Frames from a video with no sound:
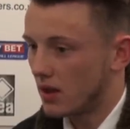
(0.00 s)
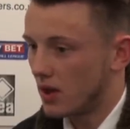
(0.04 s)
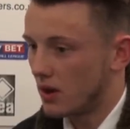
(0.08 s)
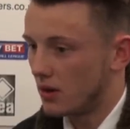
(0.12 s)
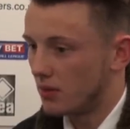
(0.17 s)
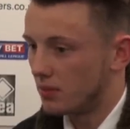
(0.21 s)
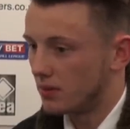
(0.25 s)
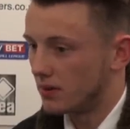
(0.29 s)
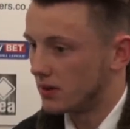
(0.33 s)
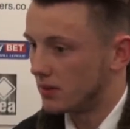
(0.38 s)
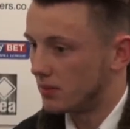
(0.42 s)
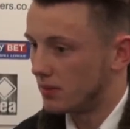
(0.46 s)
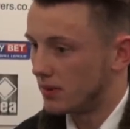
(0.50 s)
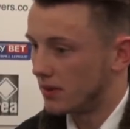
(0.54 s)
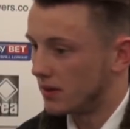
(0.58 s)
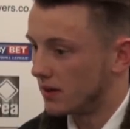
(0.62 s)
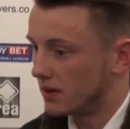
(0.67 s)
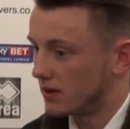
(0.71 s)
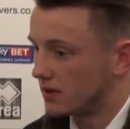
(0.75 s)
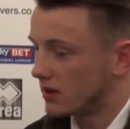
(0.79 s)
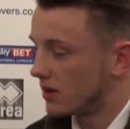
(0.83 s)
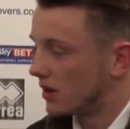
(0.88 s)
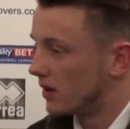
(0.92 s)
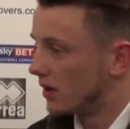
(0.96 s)
hoping to be
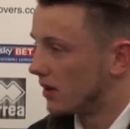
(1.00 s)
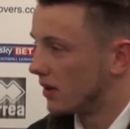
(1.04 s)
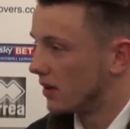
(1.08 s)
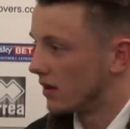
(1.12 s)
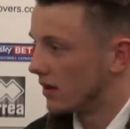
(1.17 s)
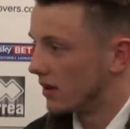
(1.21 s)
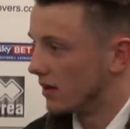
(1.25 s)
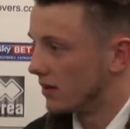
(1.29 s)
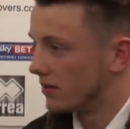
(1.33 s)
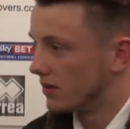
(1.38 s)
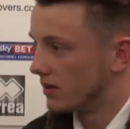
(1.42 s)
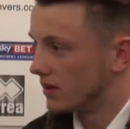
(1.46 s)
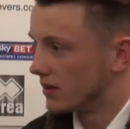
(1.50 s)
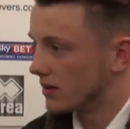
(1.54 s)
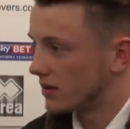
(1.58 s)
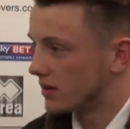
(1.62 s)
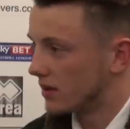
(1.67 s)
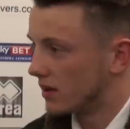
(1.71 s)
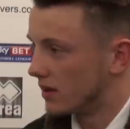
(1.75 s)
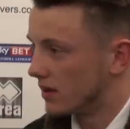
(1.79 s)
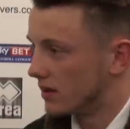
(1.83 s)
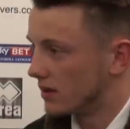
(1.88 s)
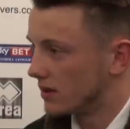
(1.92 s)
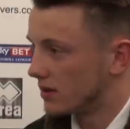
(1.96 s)
in the starting lineup for the
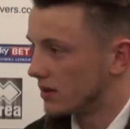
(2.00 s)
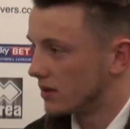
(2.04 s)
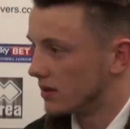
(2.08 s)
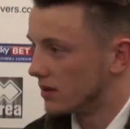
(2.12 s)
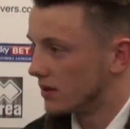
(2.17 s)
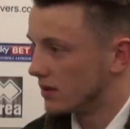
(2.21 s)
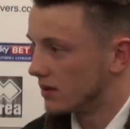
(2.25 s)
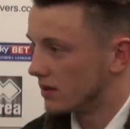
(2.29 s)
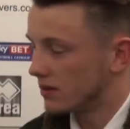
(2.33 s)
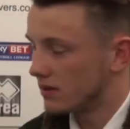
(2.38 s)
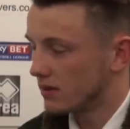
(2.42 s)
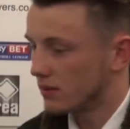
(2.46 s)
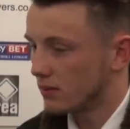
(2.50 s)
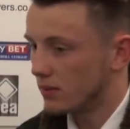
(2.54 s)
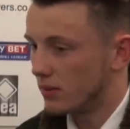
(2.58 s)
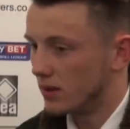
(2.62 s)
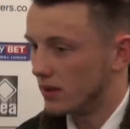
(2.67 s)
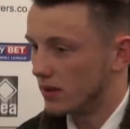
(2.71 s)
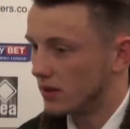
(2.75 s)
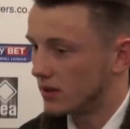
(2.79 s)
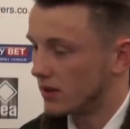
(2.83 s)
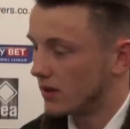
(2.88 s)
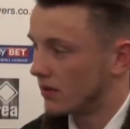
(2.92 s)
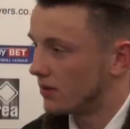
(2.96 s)
start of the season,
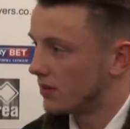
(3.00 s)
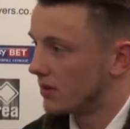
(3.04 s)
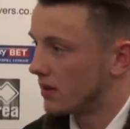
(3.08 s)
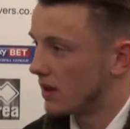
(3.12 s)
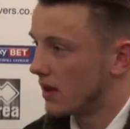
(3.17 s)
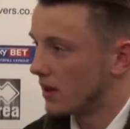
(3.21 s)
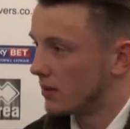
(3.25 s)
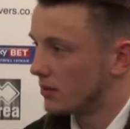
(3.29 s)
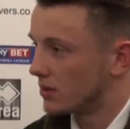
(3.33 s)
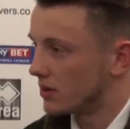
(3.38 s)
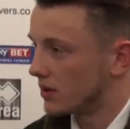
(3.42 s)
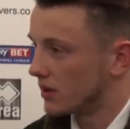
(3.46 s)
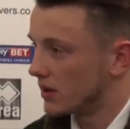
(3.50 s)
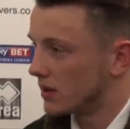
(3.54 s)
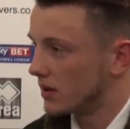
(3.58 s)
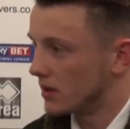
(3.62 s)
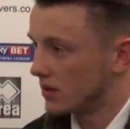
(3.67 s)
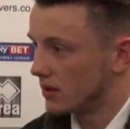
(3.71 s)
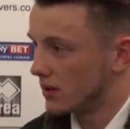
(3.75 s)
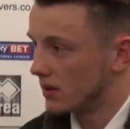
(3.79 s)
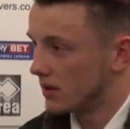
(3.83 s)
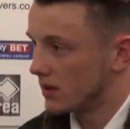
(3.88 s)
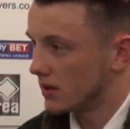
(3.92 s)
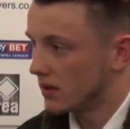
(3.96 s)
but I suffered a hamstring
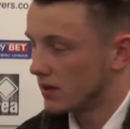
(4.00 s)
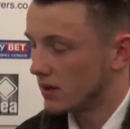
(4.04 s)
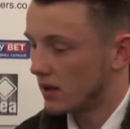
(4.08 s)
injury.